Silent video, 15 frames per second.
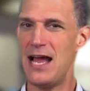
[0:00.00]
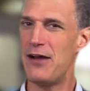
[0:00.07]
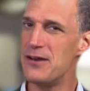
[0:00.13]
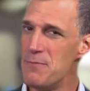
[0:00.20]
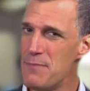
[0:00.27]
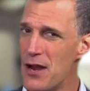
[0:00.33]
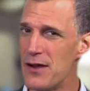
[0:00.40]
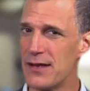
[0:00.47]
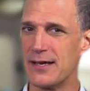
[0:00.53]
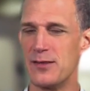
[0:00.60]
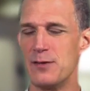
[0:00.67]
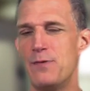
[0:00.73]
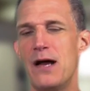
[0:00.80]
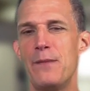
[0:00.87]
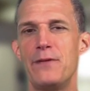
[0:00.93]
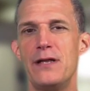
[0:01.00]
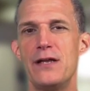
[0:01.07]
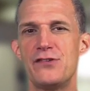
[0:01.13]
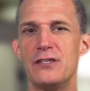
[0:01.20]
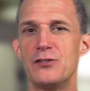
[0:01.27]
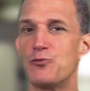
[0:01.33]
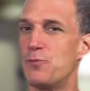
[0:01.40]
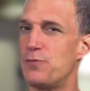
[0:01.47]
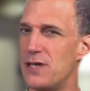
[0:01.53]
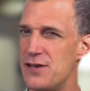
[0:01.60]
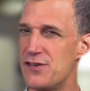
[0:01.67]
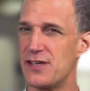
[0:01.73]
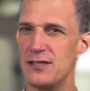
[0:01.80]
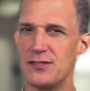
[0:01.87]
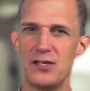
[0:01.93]
Now in America, the population is
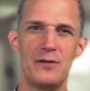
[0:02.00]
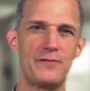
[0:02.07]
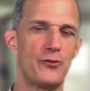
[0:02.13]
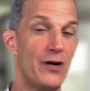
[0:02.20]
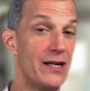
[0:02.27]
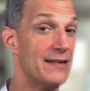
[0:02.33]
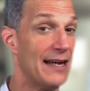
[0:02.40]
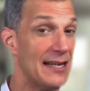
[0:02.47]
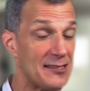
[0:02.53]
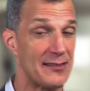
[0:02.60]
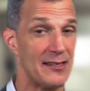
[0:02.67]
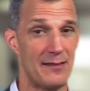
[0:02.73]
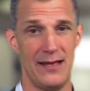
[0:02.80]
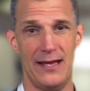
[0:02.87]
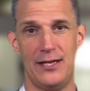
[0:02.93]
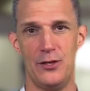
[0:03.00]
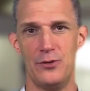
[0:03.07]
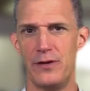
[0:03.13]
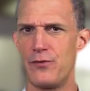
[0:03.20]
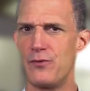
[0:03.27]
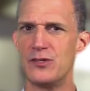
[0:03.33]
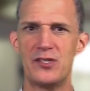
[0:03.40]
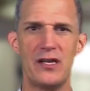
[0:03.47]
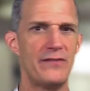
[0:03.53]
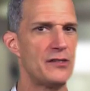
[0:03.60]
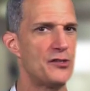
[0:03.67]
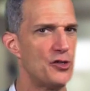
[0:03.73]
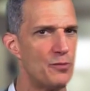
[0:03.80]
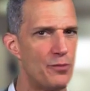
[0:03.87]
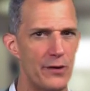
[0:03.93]
replenishing itself quite nicely, thank you. Everyone's
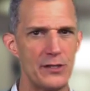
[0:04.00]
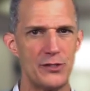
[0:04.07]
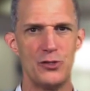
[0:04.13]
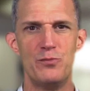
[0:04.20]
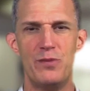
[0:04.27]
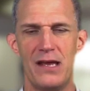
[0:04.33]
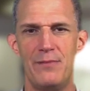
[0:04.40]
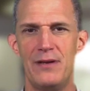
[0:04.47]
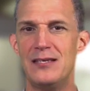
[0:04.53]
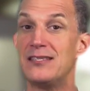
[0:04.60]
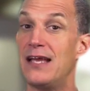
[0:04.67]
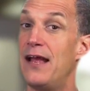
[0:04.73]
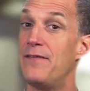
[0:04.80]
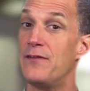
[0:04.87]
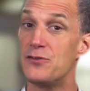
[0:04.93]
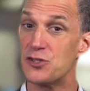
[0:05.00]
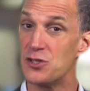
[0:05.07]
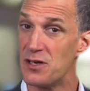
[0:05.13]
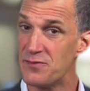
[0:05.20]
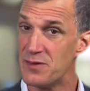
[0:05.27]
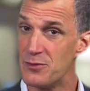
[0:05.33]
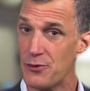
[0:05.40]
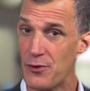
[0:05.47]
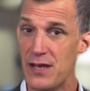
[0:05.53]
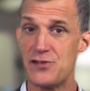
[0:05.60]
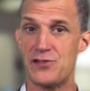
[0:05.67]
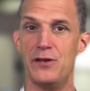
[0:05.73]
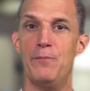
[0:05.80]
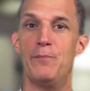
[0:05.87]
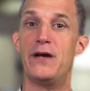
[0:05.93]
having 2.2 babies and there's enough
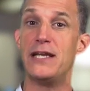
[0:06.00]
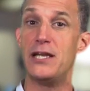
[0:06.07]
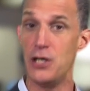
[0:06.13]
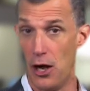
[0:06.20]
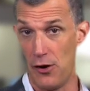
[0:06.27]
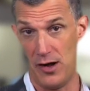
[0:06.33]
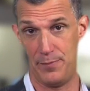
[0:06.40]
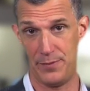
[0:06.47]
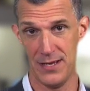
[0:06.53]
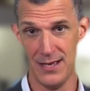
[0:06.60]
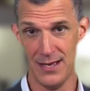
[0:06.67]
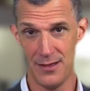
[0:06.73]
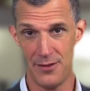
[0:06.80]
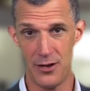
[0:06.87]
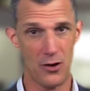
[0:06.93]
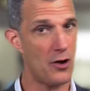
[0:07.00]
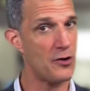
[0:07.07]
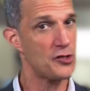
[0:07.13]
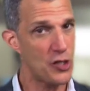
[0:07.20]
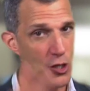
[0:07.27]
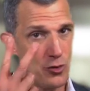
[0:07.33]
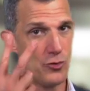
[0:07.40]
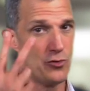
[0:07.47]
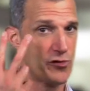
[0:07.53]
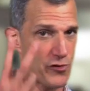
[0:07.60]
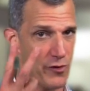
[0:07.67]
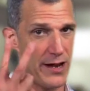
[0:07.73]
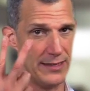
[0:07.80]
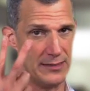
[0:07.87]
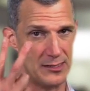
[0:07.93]
immigration. But in Europe, there are
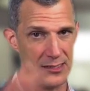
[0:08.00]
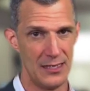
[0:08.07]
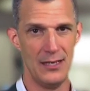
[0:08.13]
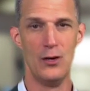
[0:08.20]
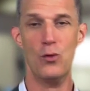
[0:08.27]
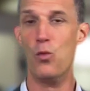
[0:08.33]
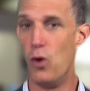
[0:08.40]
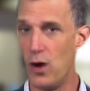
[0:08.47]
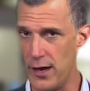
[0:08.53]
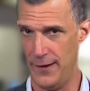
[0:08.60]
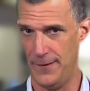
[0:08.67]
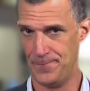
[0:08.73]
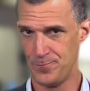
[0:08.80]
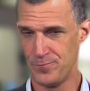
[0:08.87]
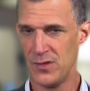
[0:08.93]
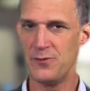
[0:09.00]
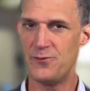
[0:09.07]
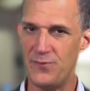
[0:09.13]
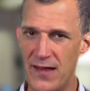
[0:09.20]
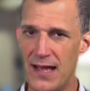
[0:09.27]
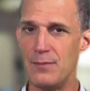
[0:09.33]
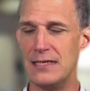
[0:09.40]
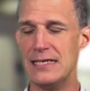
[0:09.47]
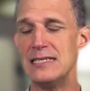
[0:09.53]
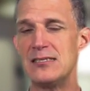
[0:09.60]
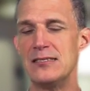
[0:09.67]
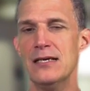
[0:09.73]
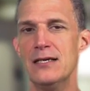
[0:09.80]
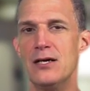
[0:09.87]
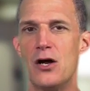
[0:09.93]
two trends. One,
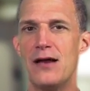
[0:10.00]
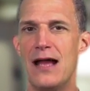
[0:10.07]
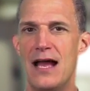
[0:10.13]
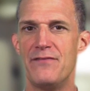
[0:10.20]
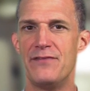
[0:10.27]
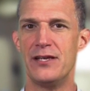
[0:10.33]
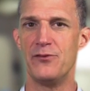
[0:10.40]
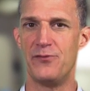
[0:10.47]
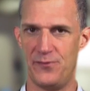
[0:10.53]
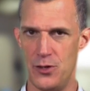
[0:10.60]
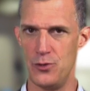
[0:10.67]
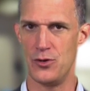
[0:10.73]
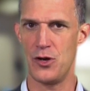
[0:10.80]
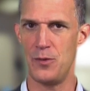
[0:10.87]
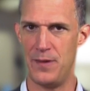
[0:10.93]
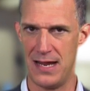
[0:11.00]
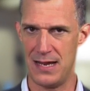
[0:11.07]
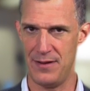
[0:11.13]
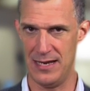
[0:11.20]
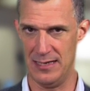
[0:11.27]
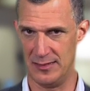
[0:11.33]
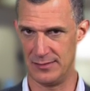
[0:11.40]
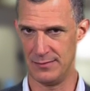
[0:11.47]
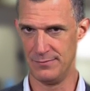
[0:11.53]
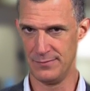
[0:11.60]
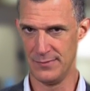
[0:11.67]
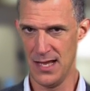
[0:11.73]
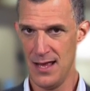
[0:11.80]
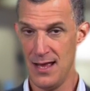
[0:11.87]
families are having fewer babies.